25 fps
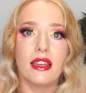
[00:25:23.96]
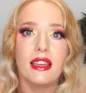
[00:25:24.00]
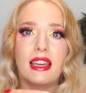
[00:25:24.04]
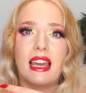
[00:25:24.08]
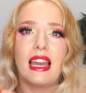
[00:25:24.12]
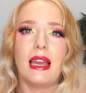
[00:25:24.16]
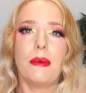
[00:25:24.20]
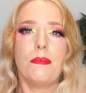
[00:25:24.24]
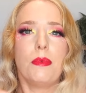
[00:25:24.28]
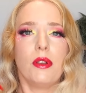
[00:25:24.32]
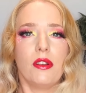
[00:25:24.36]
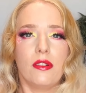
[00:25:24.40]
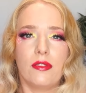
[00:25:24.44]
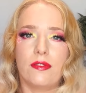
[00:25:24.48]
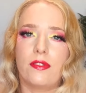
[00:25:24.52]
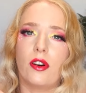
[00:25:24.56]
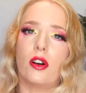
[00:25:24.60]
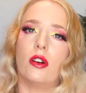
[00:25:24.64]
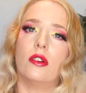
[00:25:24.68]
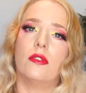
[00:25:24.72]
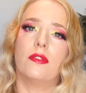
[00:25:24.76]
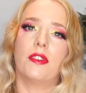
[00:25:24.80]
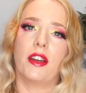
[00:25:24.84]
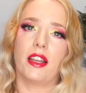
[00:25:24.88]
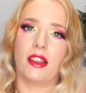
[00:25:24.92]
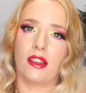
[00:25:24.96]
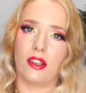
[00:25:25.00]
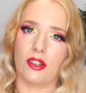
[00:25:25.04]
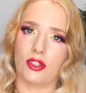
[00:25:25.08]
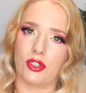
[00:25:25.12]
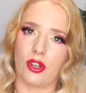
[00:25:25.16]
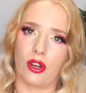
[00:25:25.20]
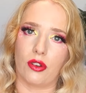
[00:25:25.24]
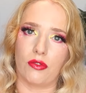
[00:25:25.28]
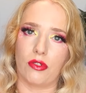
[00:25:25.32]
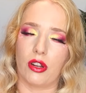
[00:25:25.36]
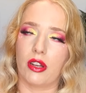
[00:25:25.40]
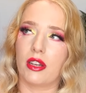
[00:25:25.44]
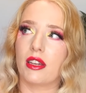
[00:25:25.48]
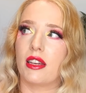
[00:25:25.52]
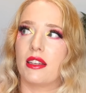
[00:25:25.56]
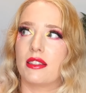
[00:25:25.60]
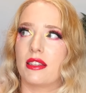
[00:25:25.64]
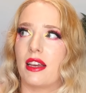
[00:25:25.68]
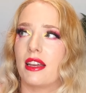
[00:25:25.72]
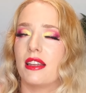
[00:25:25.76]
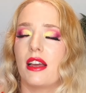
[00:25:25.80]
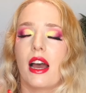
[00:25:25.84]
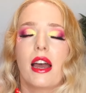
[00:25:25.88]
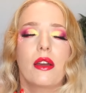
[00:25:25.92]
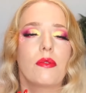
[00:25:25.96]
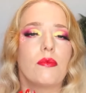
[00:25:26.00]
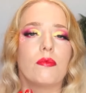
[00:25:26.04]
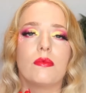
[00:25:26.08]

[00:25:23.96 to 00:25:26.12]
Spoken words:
keep evolving the genre, because I